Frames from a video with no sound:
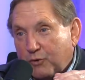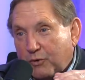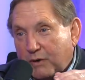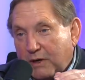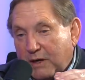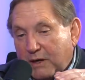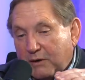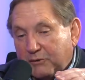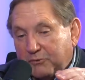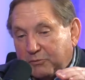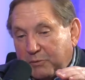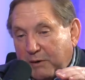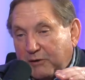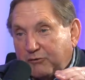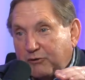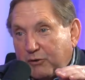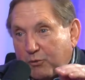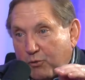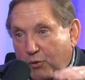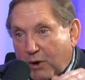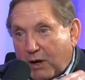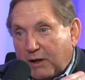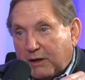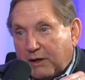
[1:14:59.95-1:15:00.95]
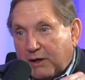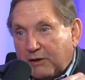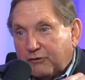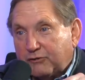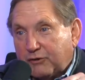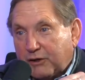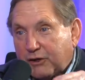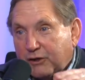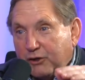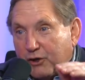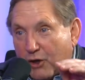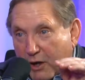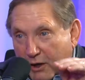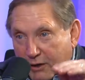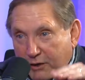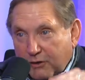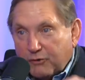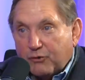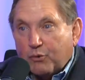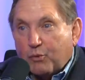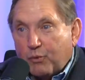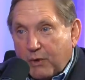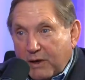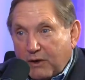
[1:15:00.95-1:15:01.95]
especially walleyes that had gone
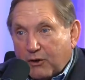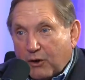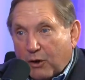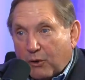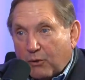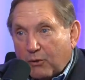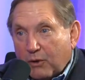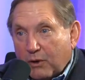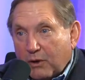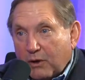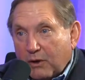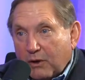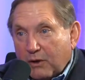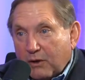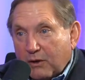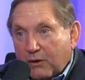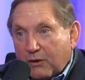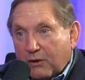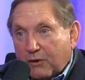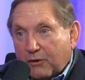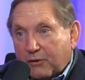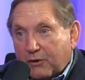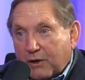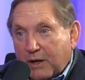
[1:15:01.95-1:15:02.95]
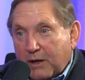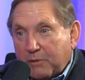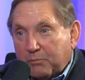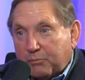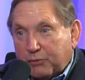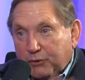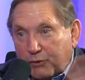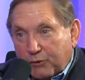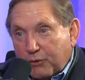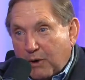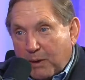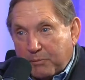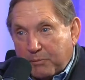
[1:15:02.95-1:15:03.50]
in the window. Okay, blew